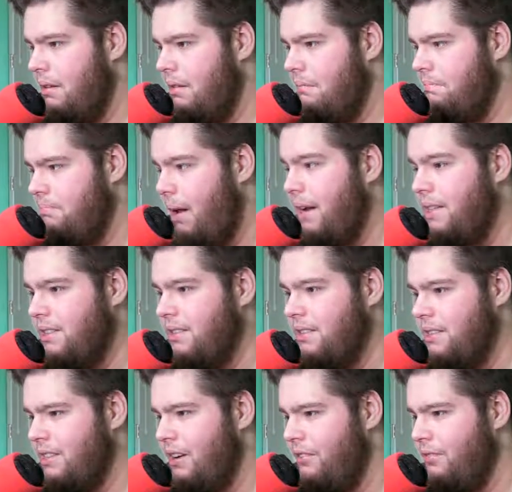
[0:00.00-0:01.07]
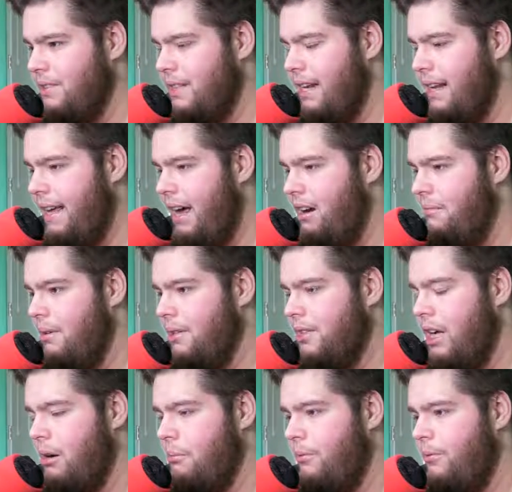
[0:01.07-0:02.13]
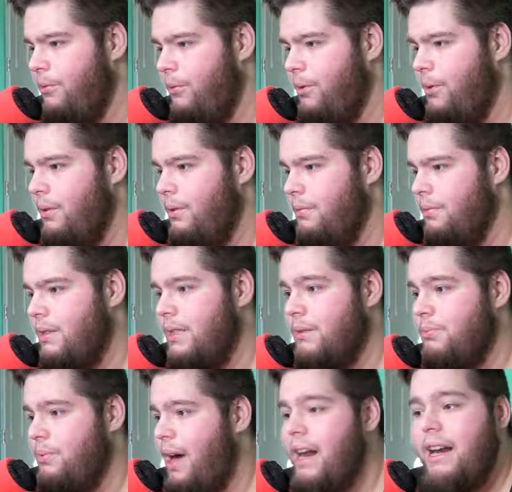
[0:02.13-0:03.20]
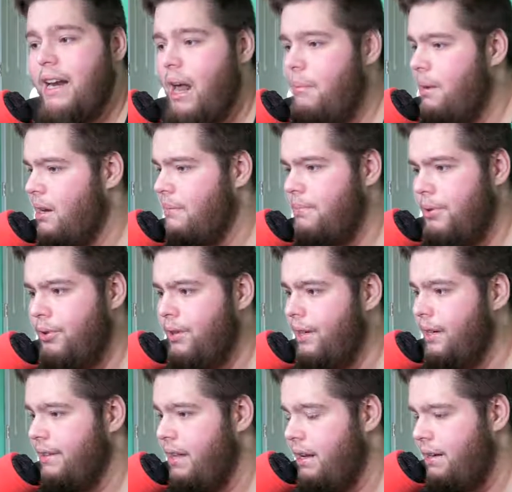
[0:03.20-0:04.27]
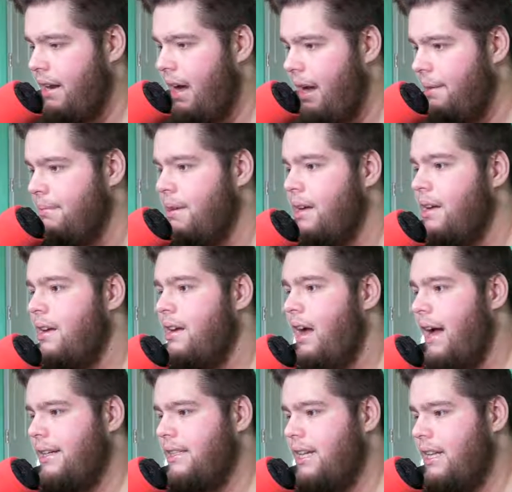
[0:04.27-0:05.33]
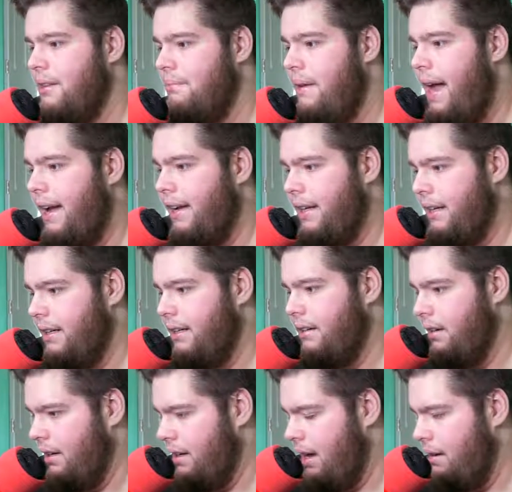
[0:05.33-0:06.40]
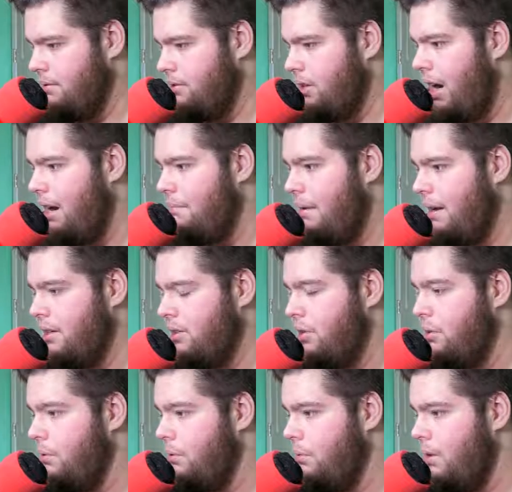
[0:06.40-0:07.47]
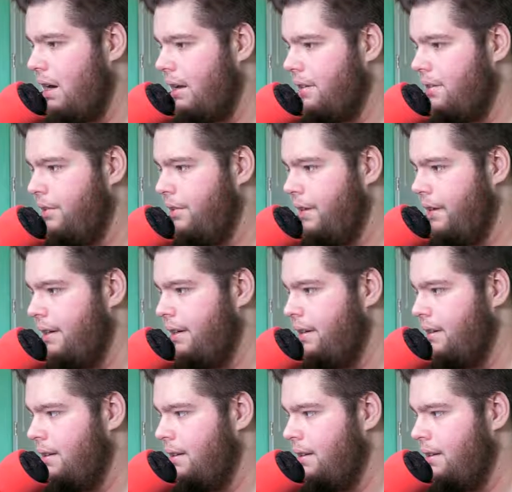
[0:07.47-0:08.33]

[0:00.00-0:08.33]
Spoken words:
make sure stuff was getting out on my channel before, because I didn't have my computer here at that time. I just had the Mac here, and I was trying to make do with what I could.